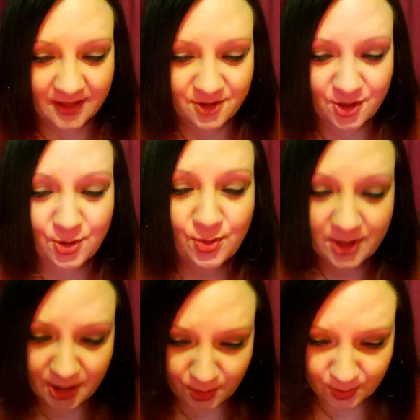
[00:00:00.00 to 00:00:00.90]
to
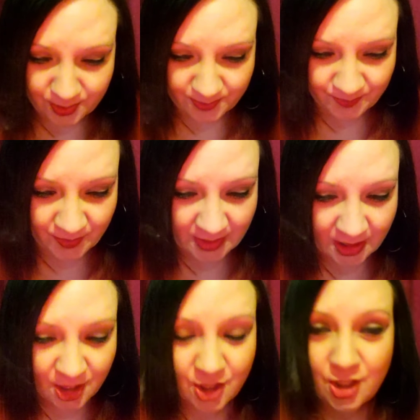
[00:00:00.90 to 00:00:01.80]
you.
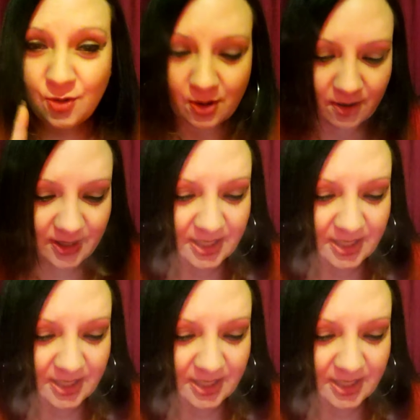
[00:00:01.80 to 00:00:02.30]
You already